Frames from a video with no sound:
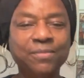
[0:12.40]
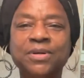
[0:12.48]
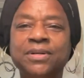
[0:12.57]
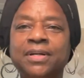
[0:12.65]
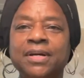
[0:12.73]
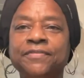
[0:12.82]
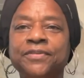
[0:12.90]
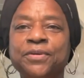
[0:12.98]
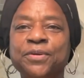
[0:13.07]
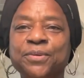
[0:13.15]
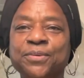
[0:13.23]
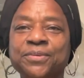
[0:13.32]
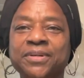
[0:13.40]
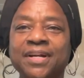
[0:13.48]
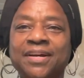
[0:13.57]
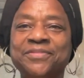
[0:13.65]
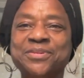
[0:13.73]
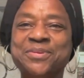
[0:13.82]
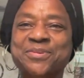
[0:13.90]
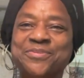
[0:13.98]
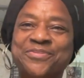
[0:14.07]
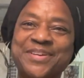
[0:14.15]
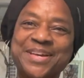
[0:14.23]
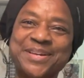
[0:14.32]
Well, good afternoon,
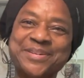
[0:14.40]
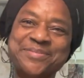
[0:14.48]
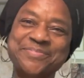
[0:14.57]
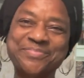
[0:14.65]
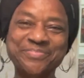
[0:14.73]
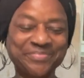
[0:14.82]
fam,